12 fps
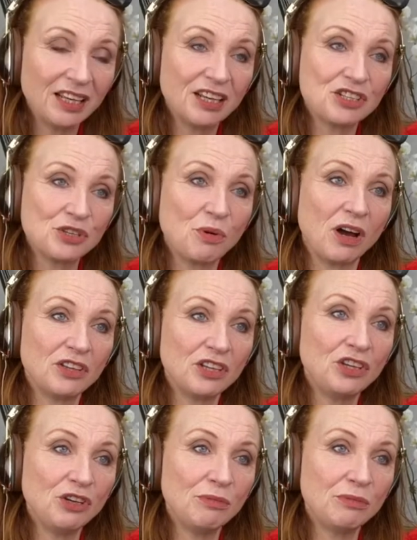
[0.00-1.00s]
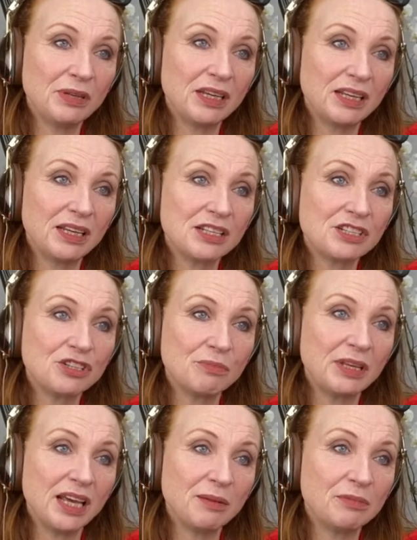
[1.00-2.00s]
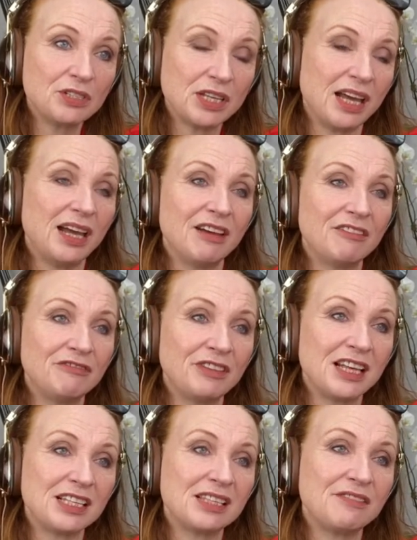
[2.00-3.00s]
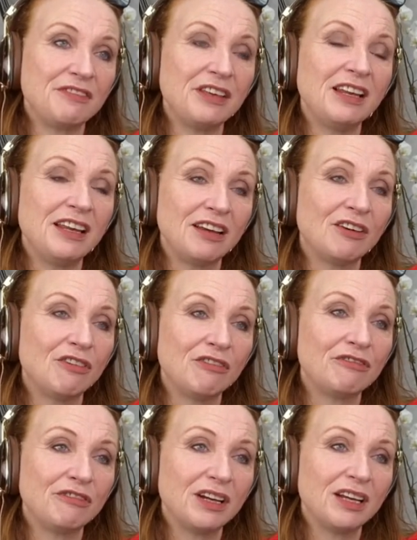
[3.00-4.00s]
to other human beings, to be able to have that feeling of